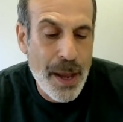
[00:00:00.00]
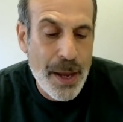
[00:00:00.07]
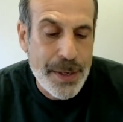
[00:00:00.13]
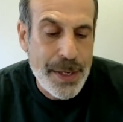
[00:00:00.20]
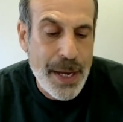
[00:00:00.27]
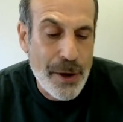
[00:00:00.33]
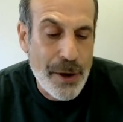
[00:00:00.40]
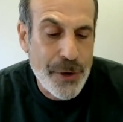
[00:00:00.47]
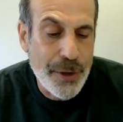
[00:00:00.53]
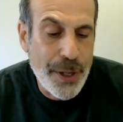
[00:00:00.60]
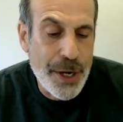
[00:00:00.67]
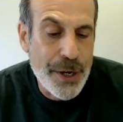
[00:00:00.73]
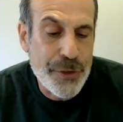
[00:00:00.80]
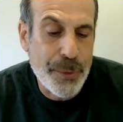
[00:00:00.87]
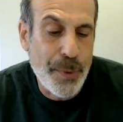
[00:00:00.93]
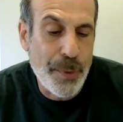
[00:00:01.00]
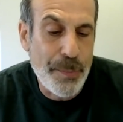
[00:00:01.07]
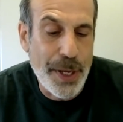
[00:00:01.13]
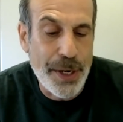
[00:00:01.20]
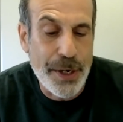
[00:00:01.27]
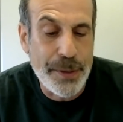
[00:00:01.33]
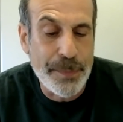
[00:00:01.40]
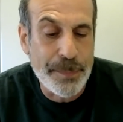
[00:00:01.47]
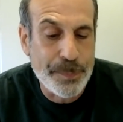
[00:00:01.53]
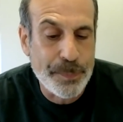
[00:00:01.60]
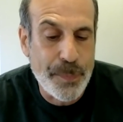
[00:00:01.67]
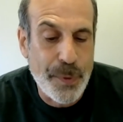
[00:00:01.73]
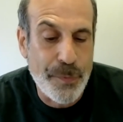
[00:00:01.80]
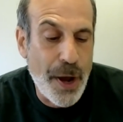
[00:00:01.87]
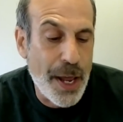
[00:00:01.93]
Calculators are permitted,
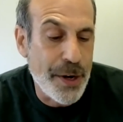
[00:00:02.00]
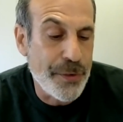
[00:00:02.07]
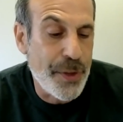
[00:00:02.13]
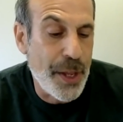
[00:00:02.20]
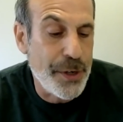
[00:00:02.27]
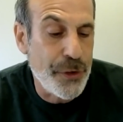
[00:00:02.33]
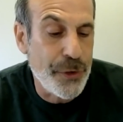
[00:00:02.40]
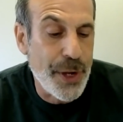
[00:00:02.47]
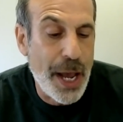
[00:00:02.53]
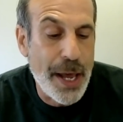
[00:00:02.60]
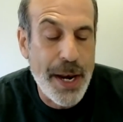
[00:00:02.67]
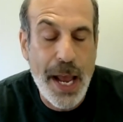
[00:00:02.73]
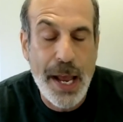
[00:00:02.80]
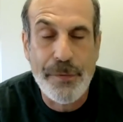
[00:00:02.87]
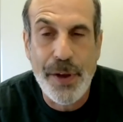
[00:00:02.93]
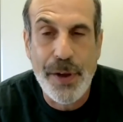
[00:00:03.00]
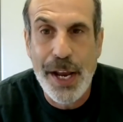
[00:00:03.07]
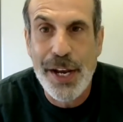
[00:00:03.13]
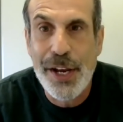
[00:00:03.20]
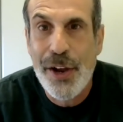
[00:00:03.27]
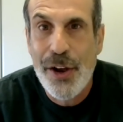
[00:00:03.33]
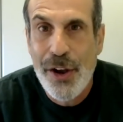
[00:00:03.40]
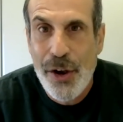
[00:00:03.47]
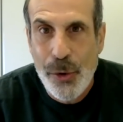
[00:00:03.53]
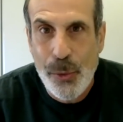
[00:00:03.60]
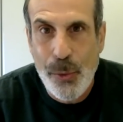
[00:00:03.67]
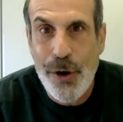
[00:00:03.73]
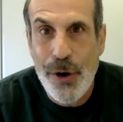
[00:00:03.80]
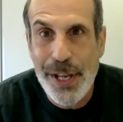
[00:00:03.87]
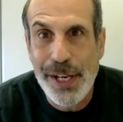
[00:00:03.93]
provided they do not have a
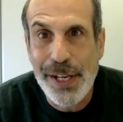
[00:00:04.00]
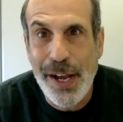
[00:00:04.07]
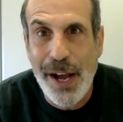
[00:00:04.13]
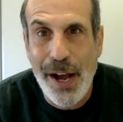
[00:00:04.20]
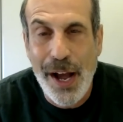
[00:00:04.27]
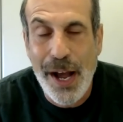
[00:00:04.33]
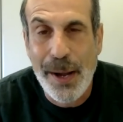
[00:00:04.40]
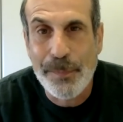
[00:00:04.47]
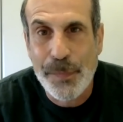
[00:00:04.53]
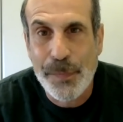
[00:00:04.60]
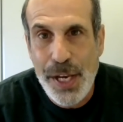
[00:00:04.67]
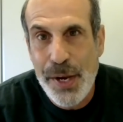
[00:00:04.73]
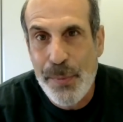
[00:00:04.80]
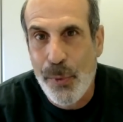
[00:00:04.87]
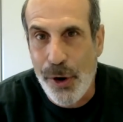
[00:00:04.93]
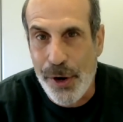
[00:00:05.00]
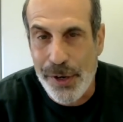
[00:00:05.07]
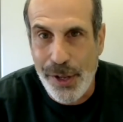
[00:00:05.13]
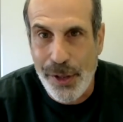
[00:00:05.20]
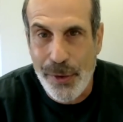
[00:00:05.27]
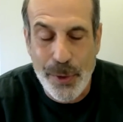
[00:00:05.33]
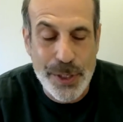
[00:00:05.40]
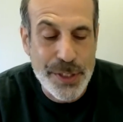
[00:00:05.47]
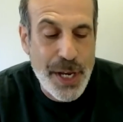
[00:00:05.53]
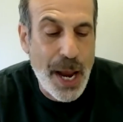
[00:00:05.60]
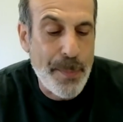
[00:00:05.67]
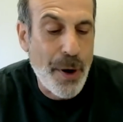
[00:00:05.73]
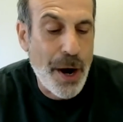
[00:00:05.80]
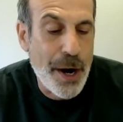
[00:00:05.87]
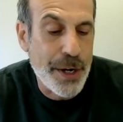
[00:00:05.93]
QWERTY keyboard, in other words,
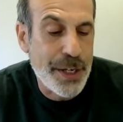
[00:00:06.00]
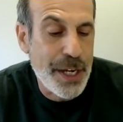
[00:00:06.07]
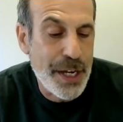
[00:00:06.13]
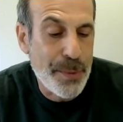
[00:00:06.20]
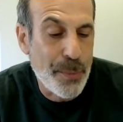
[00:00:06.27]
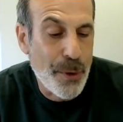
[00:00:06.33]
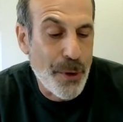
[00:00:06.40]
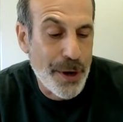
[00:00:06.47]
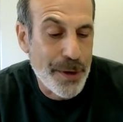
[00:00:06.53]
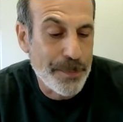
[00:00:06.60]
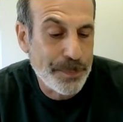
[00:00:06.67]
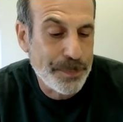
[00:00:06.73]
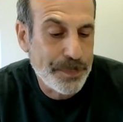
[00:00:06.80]
typewriter keyboard.